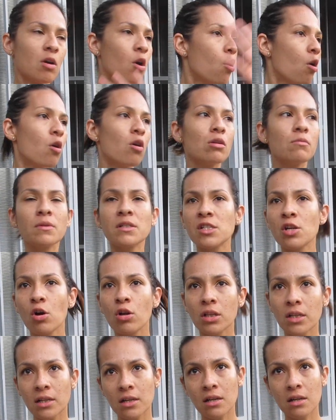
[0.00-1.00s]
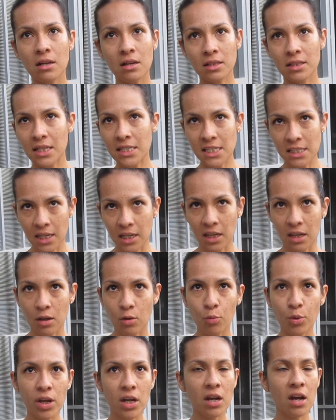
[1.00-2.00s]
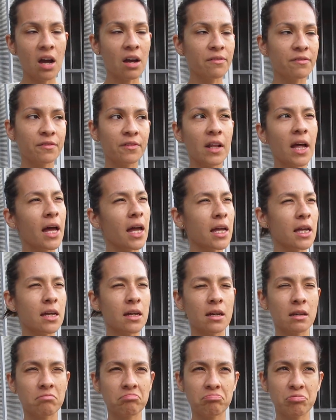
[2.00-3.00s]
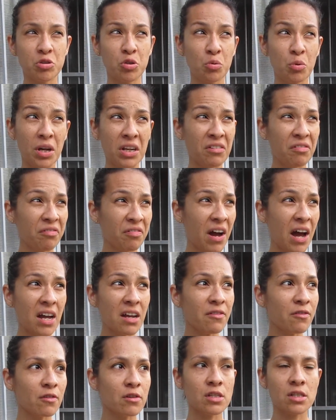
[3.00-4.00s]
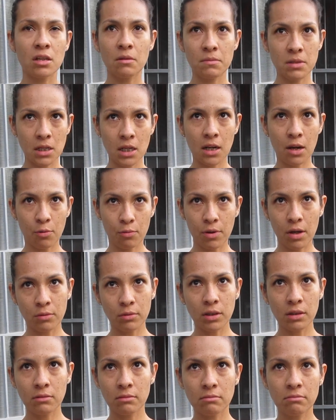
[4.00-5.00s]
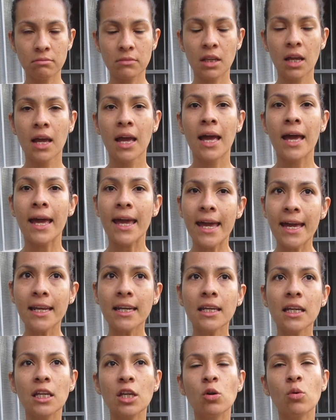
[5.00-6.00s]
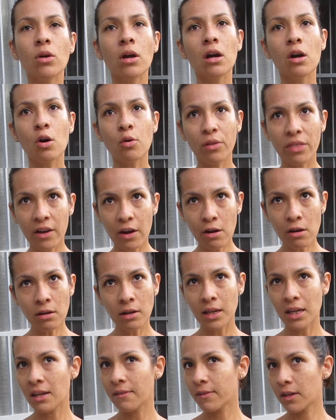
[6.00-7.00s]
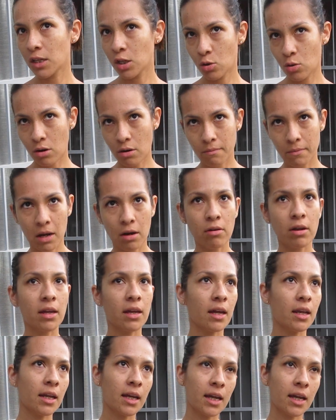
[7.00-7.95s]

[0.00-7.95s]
almost all the city. We have like 25 or something around, and you can go there. Even you're American,